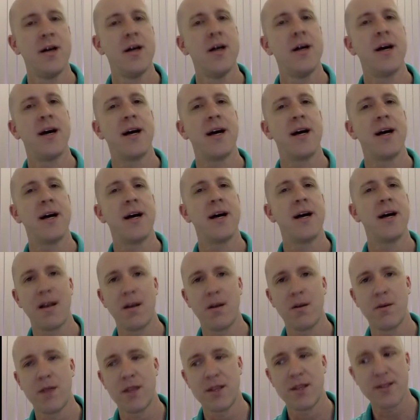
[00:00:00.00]
And again,
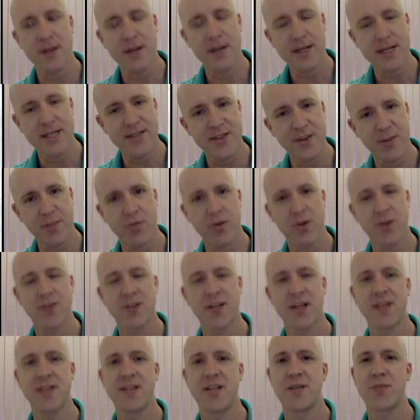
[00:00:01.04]
with a scientific
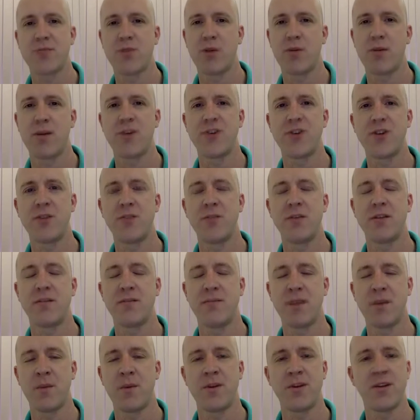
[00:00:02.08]
process, this probably shouldn't be
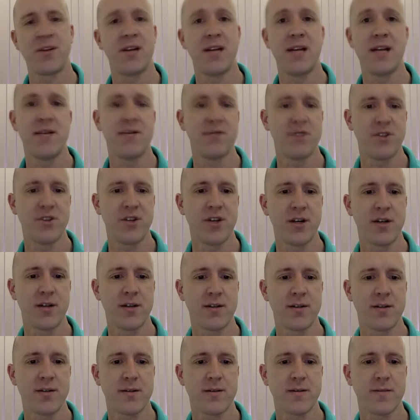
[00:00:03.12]
something we just leave to
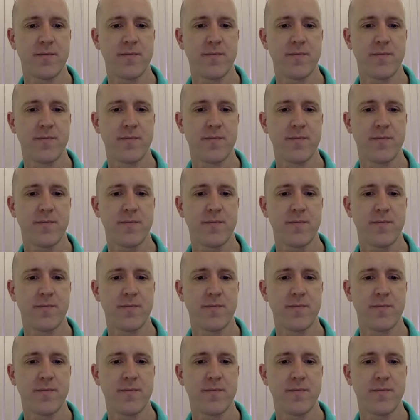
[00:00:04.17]
chance.